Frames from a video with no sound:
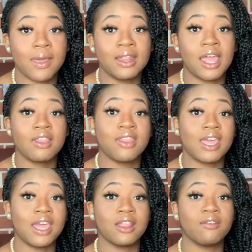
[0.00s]
And at the
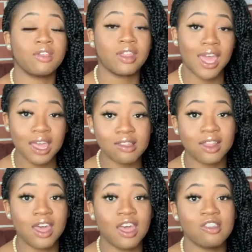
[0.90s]
end of today's
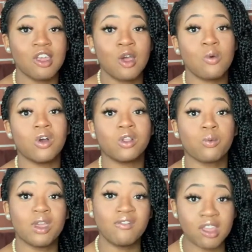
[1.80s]
class, we're going to
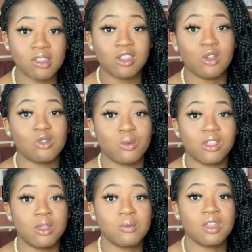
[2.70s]
revisit those
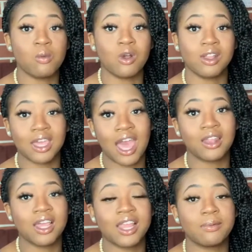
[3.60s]
rhythms and we're going to count
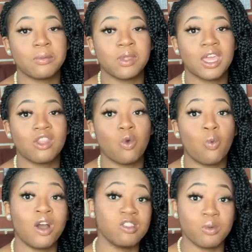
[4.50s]
and clap them together
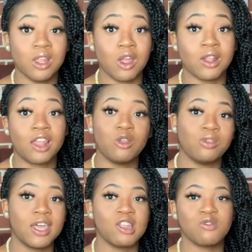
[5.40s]
once we learn our new
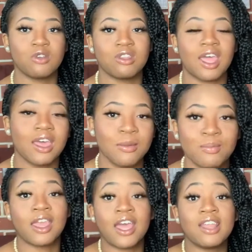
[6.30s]
things for today.
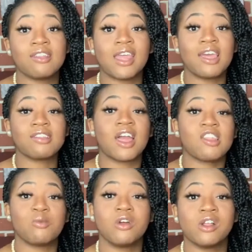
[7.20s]
Now, in today's
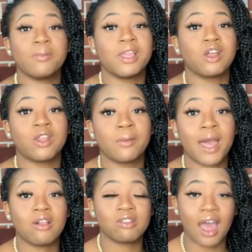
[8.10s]
class, we're going to be learning
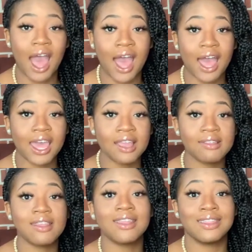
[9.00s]
about
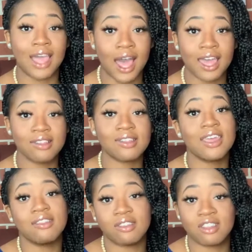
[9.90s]
ties, dots,
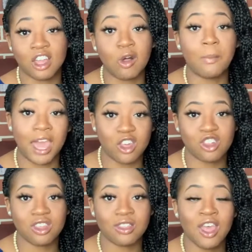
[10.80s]
and
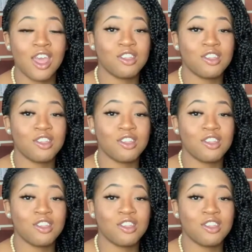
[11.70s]
syncopation.